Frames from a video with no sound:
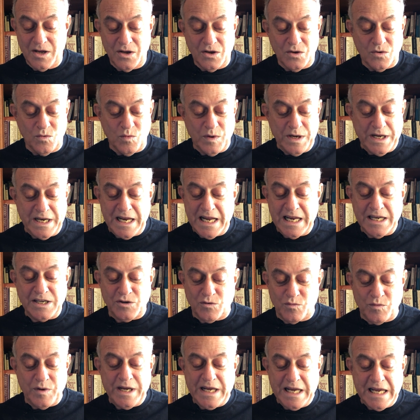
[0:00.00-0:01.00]
We need to
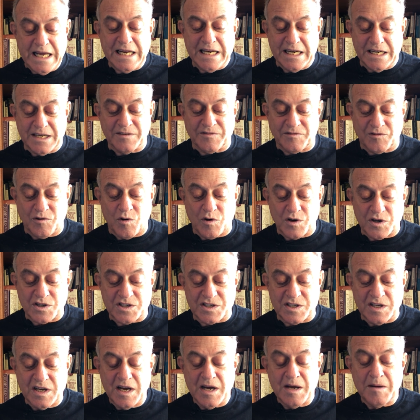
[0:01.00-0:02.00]
reheat it, of
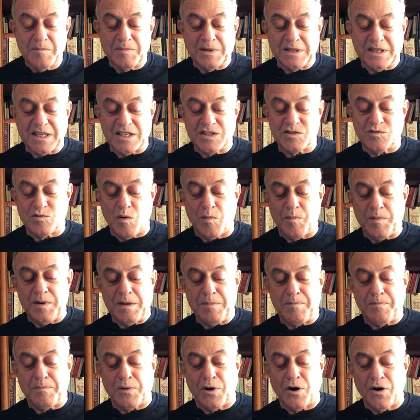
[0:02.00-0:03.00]
course, but this will be
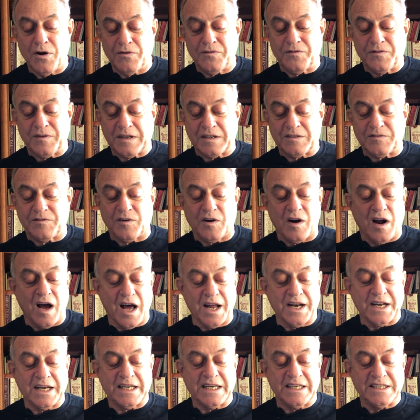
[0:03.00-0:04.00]
perfect for
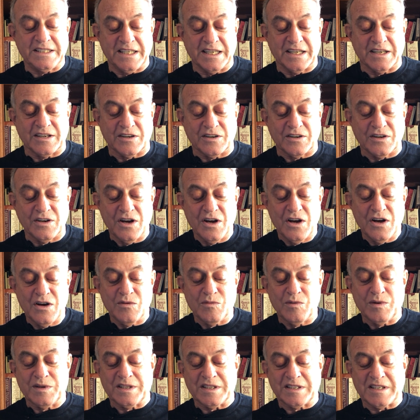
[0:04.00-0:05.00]
Hanukkah dinner
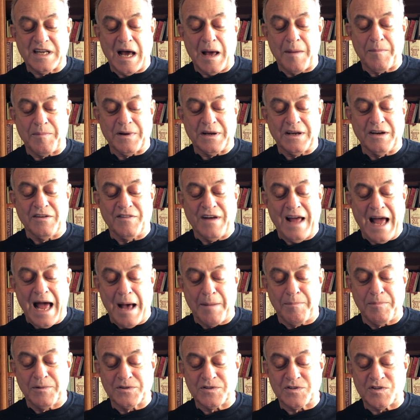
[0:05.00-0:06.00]
with a topping of
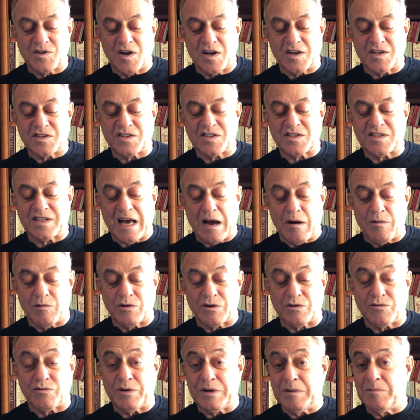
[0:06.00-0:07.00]
applesauce, sour
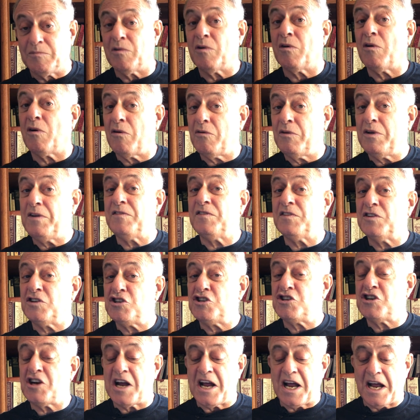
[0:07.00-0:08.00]
cream, or even
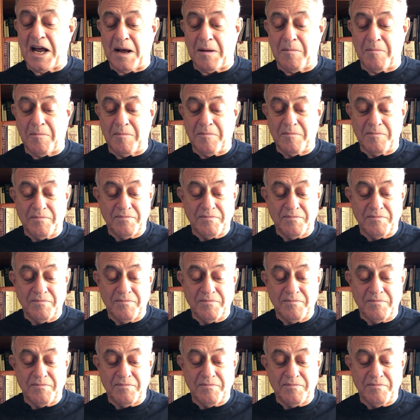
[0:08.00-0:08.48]
jam.